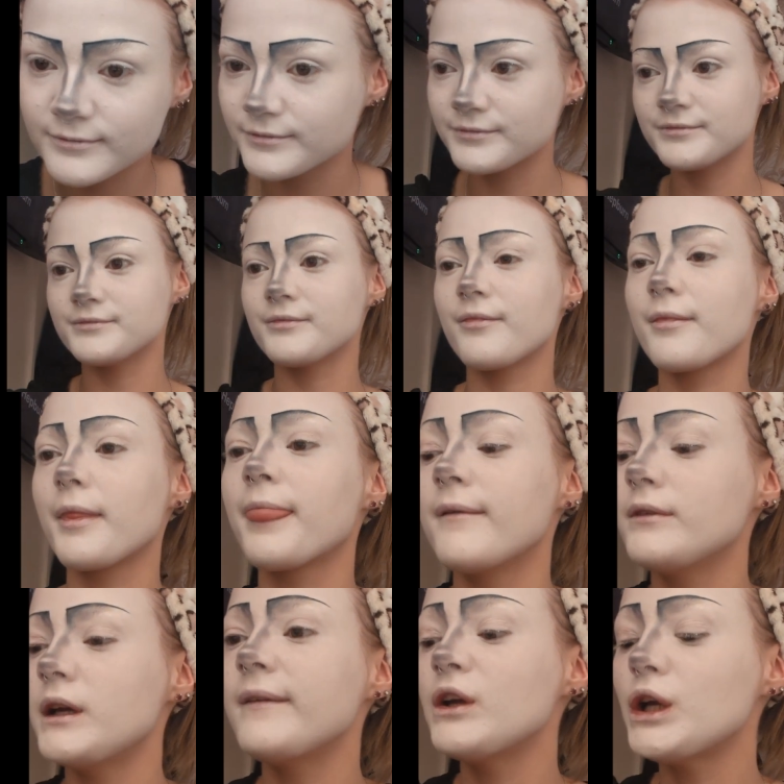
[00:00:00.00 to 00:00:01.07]
that I may have
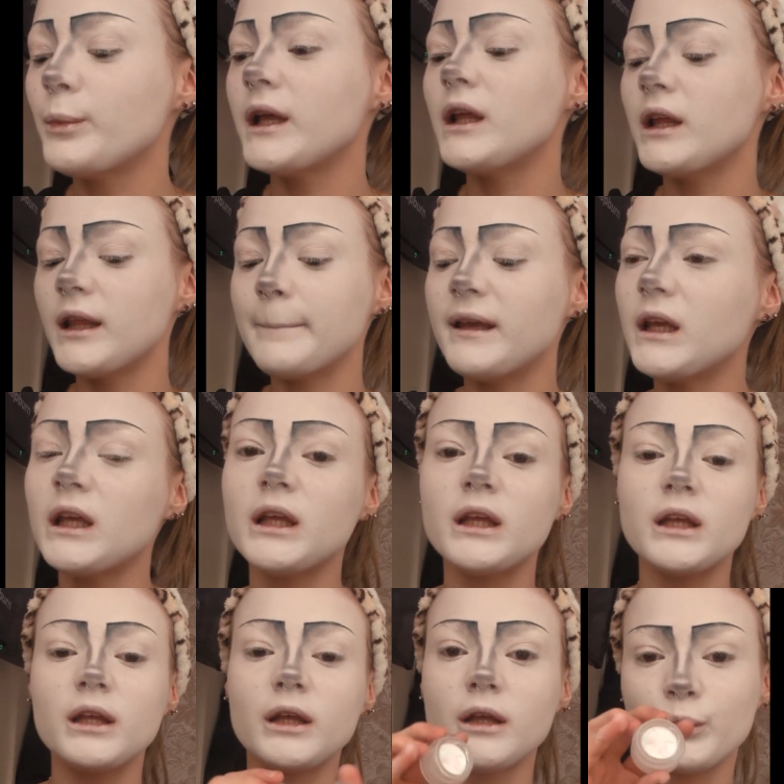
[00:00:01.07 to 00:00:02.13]
like blended
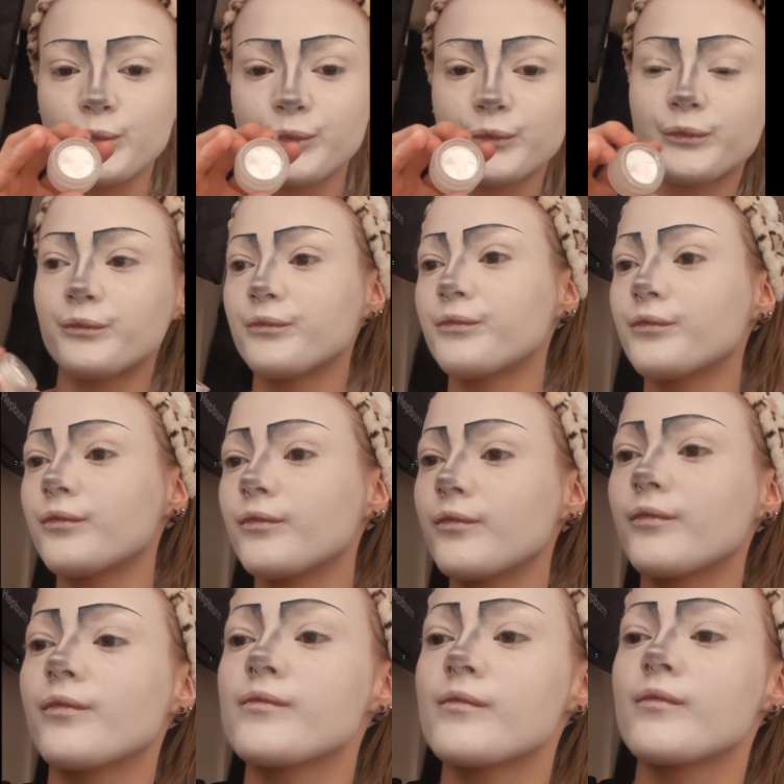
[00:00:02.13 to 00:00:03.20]
out by mistake.